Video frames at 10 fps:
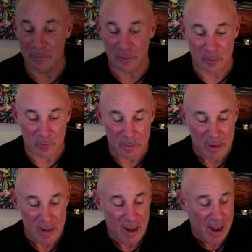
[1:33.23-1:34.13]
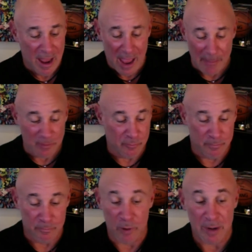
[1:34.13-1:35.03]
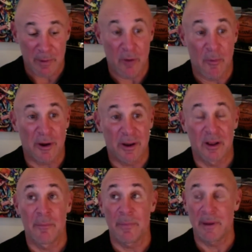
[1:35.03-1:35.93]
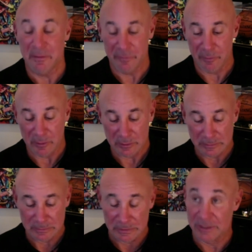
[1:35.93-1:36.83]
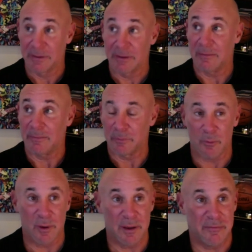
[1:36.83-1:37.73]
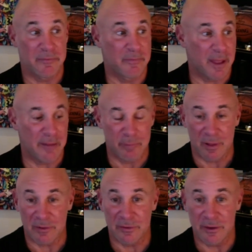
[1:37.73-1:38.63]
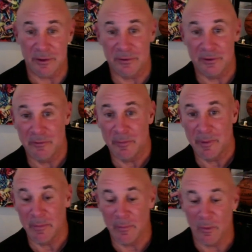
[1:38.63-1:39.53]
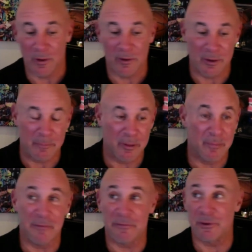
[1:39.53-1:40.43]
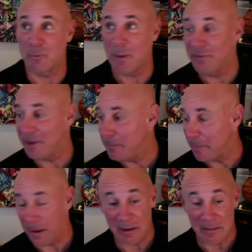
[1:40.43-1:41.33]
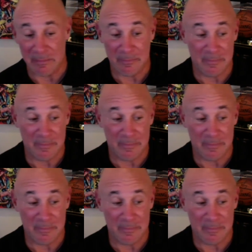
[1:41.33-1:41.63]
so I've been running my own marketing company for 25 plus years, even more. And I built my first website back in